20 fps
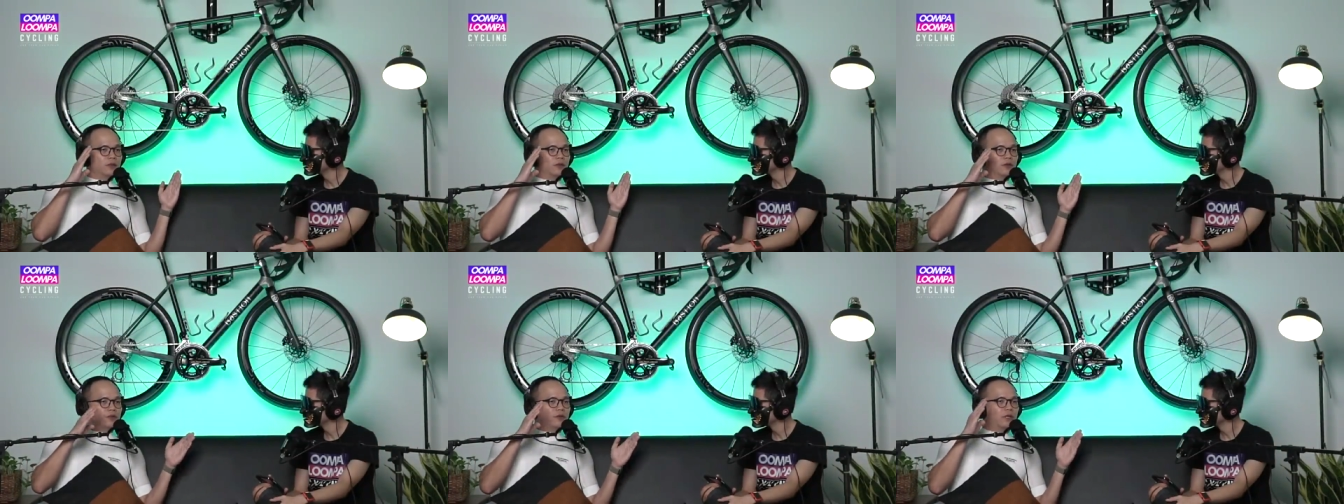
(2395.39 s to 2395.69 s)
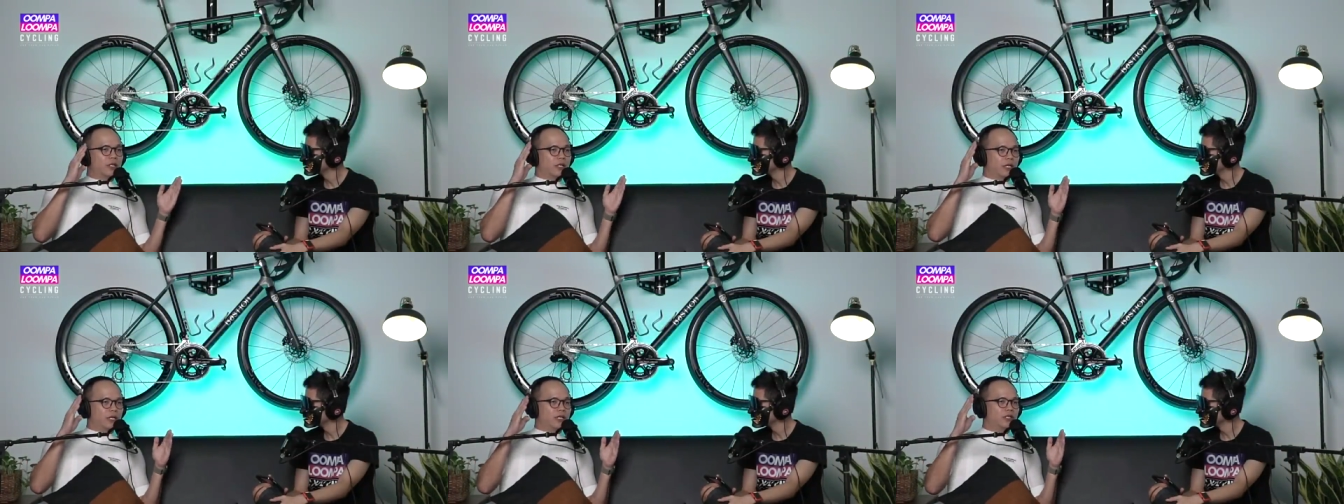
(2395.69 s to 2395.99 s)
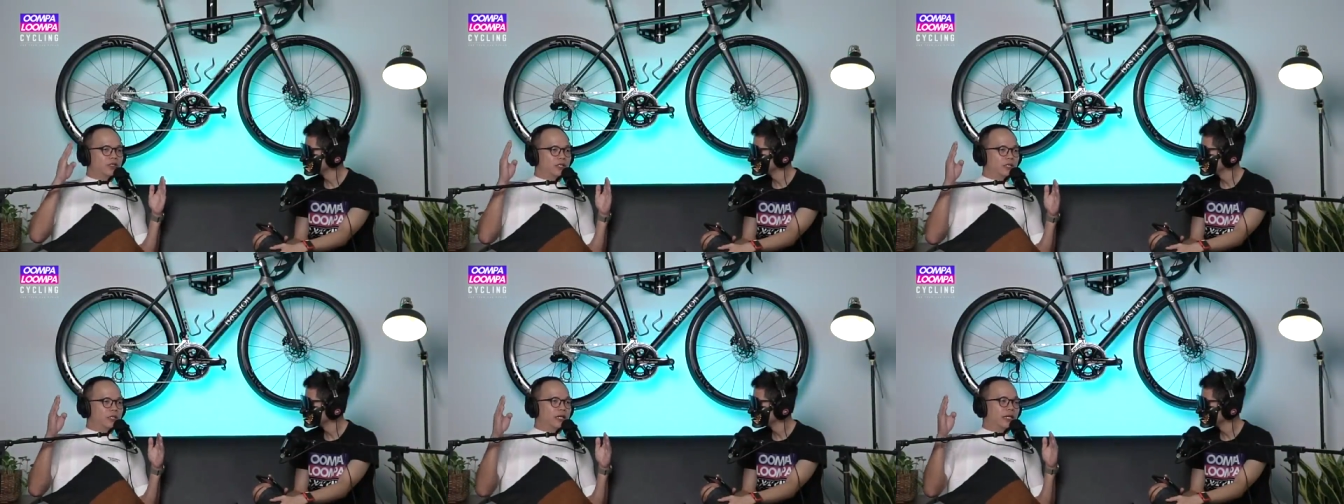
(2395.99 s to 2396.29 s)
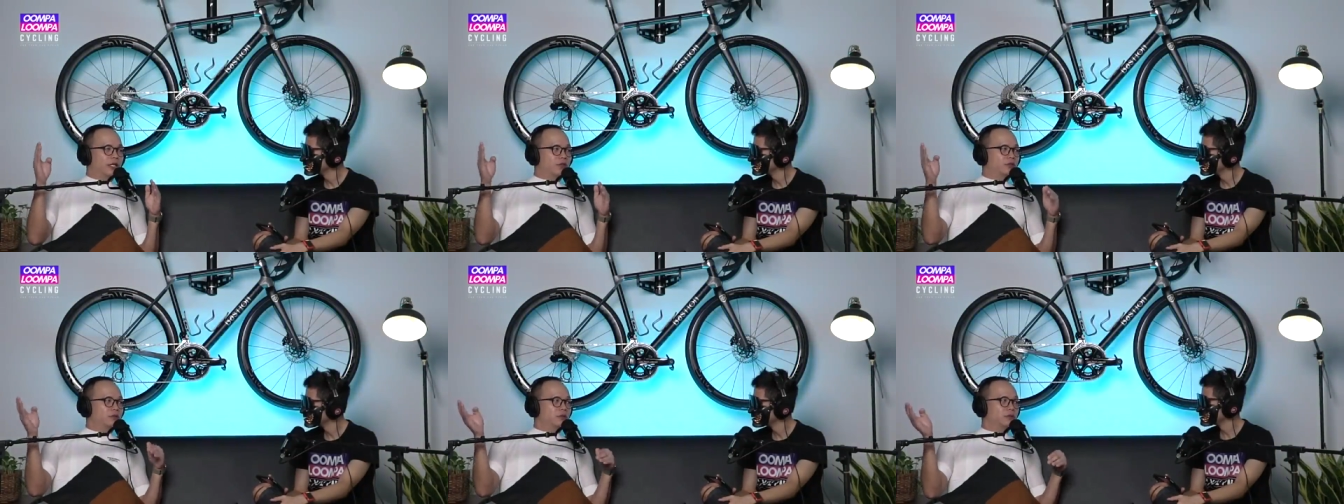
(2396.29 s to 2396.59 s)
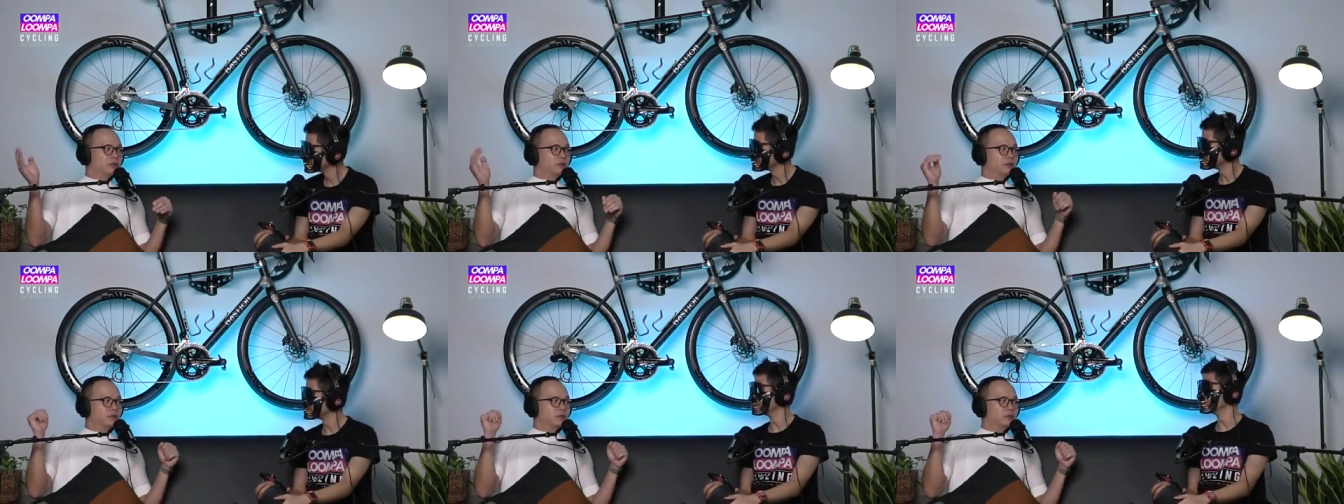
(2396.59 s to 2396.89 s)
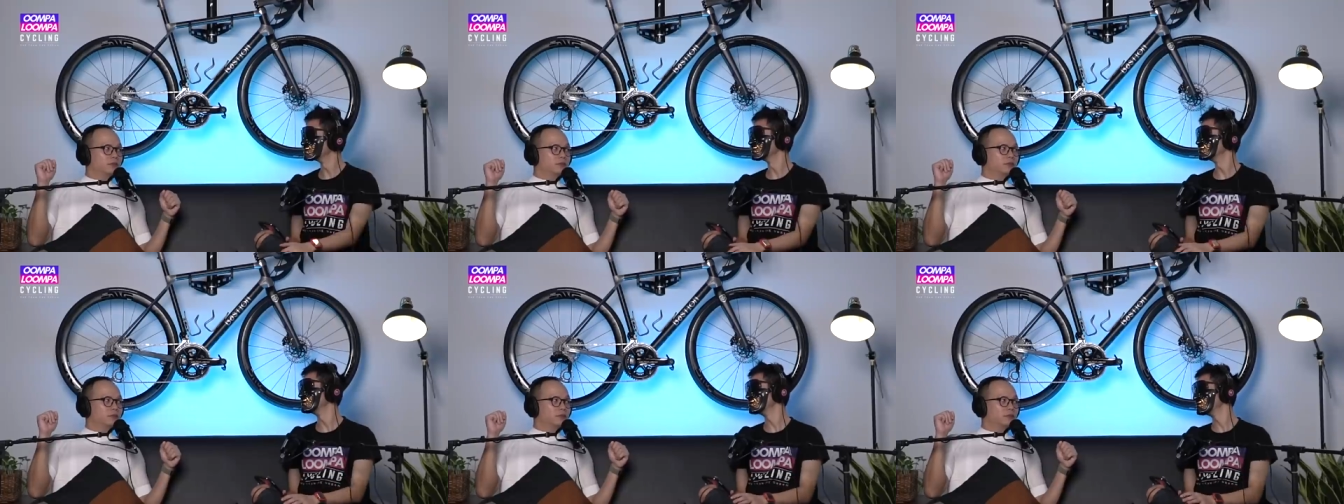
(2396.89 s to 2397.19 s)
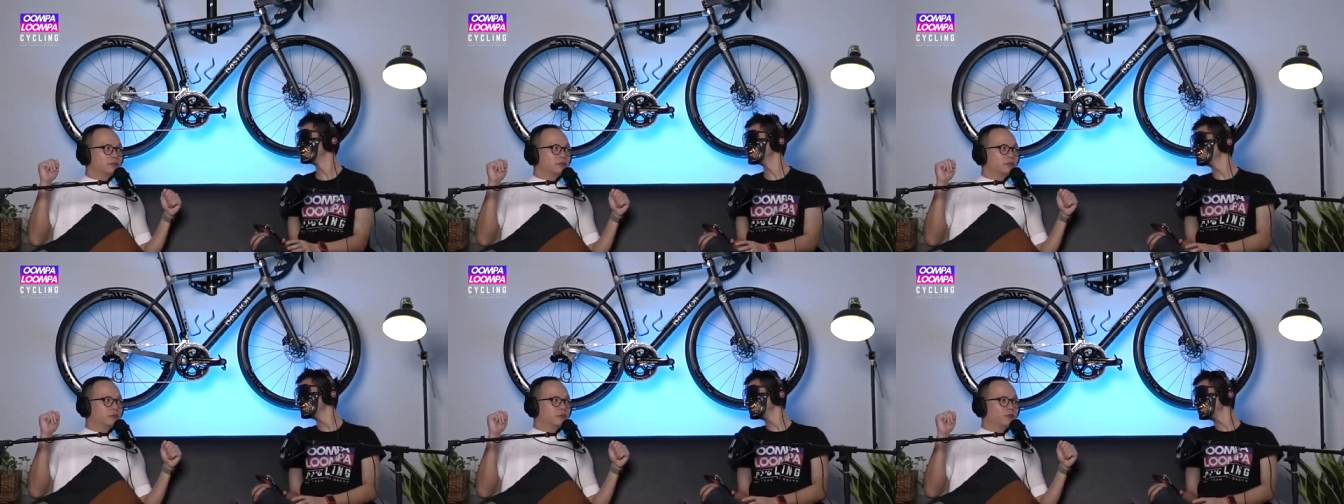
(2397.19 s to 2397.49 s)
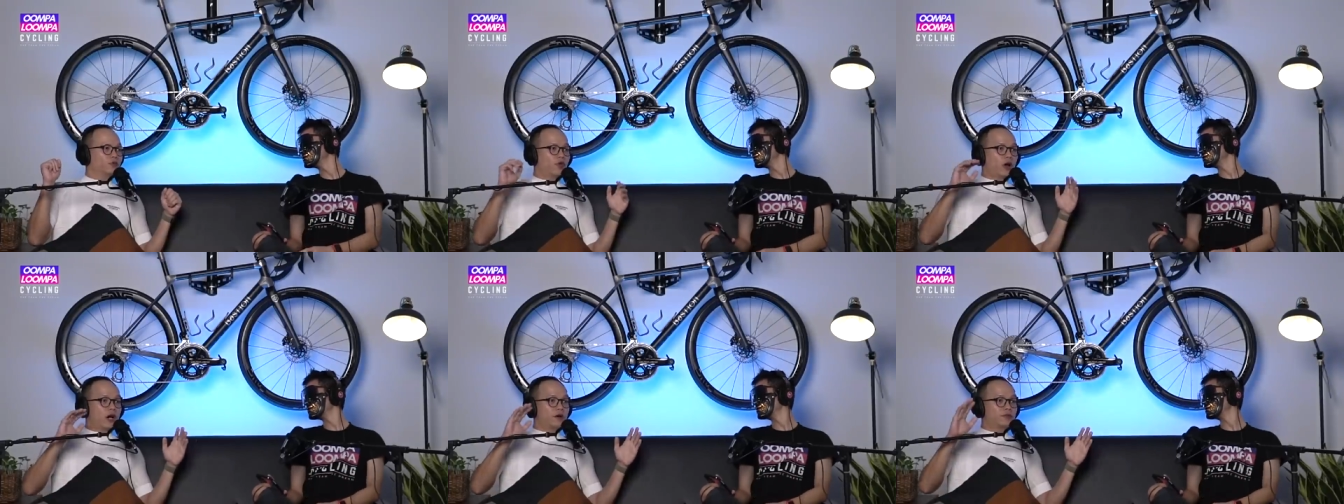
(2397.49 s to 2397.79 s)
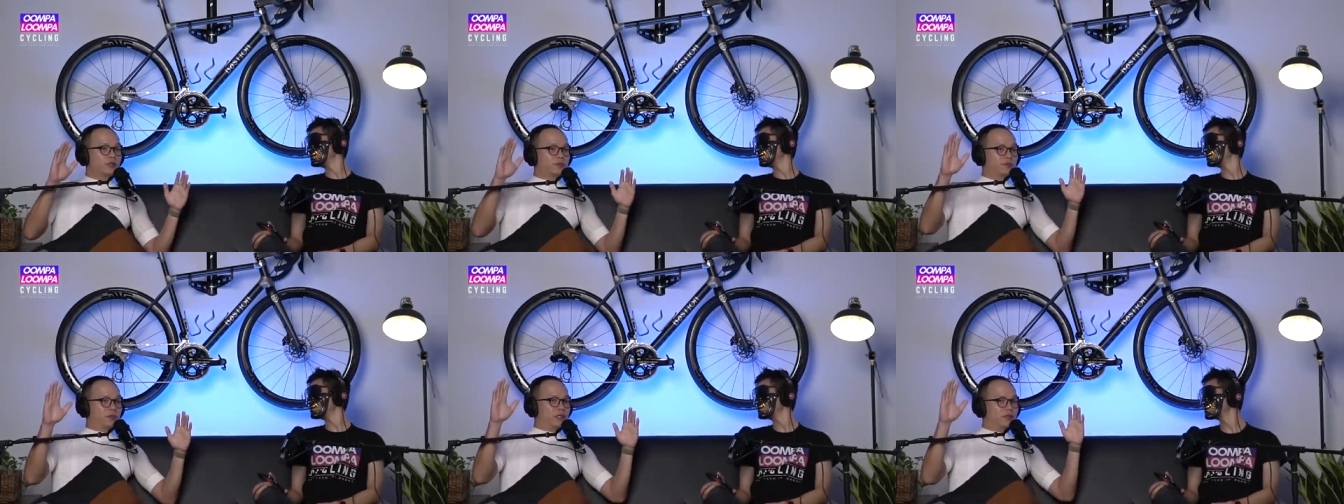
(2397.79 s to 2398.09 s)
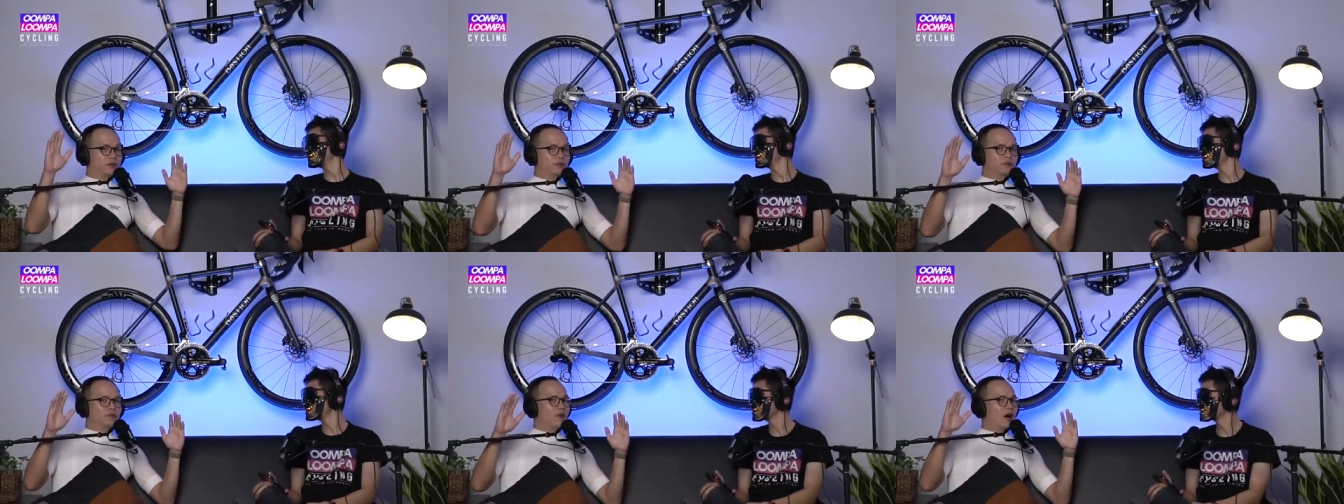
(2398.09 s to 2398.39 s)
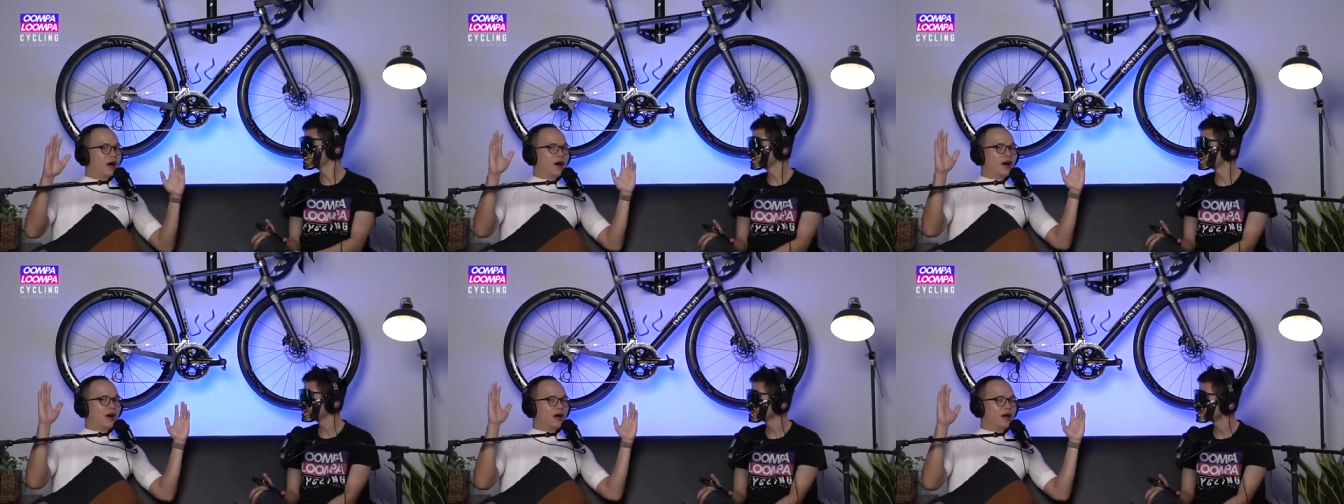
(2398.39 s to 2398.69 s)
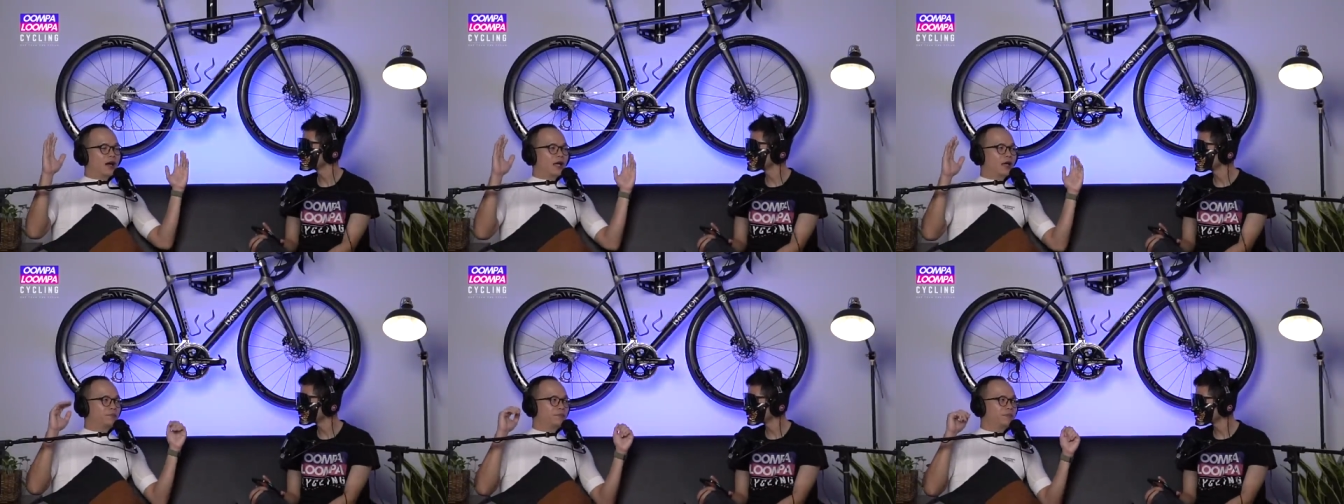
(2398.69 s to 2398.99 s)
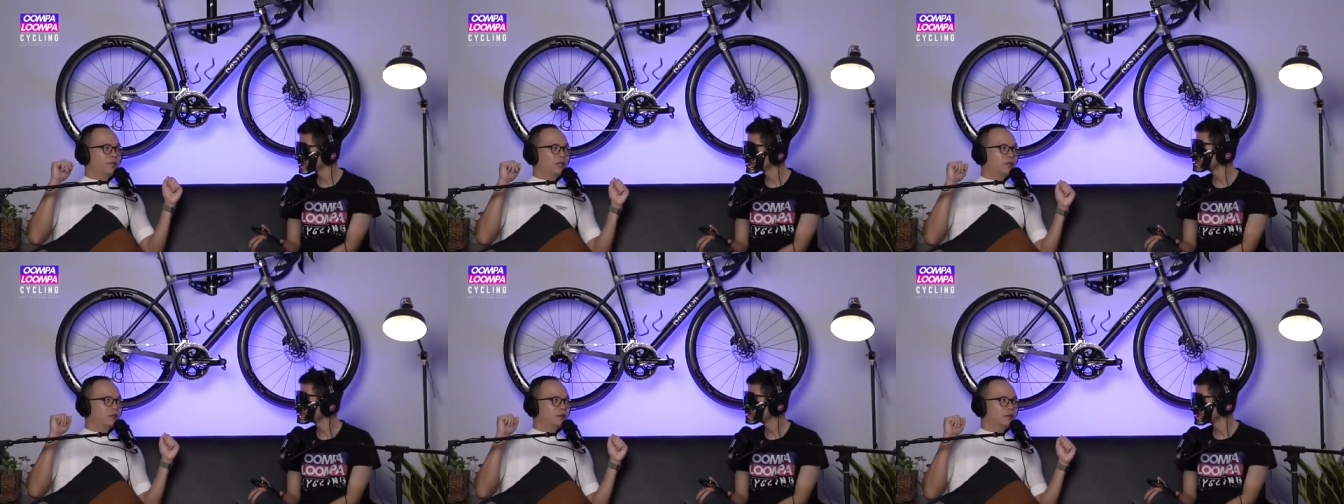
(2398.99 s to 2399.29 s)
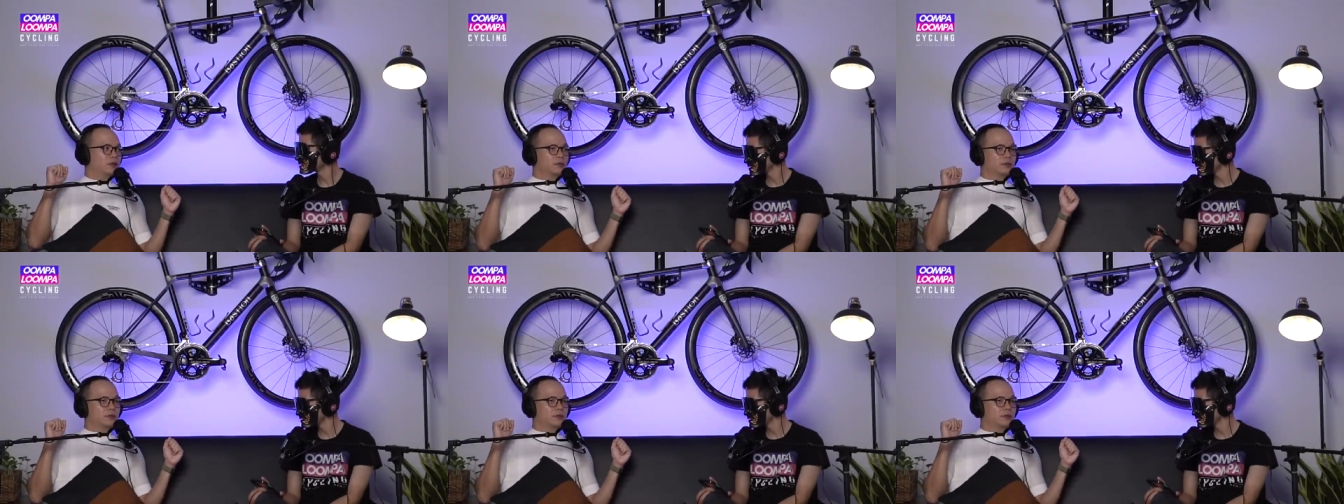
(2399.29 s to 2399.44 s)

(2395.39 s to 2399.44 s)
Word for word: Dura HD i2, mm. 12 speed. Wow, happy.